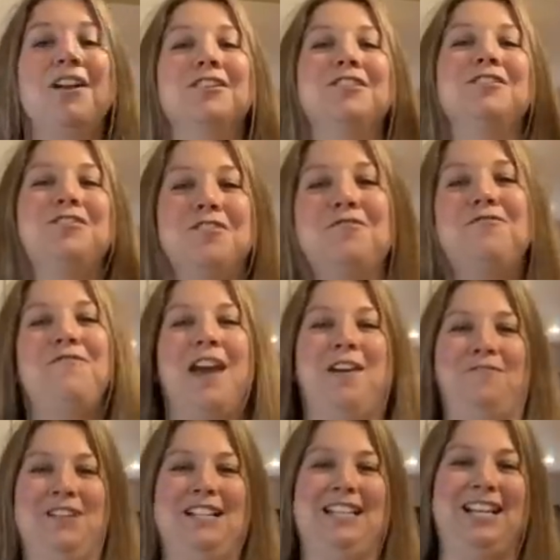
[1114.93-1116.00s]
New
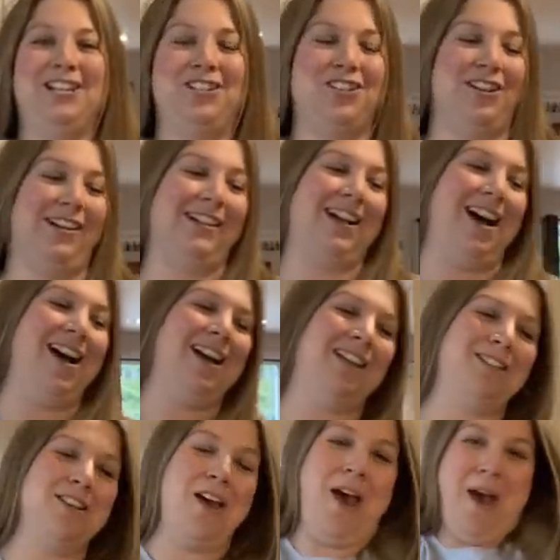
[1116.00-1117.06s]
favorite t-shirt,
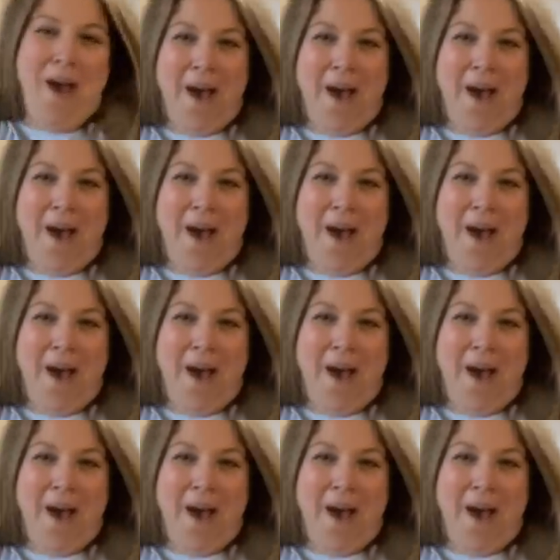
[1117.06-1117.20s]
guys.